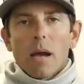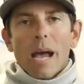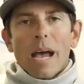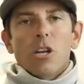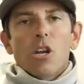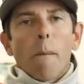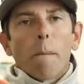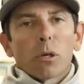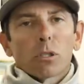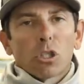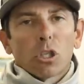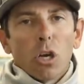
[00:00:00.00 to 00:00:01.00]
and
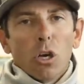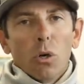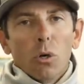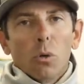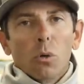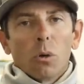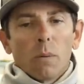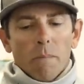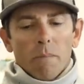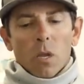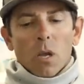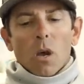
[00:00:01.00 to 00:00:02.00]
number two
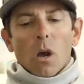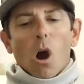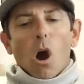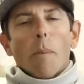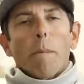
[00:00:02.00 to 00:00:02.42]
are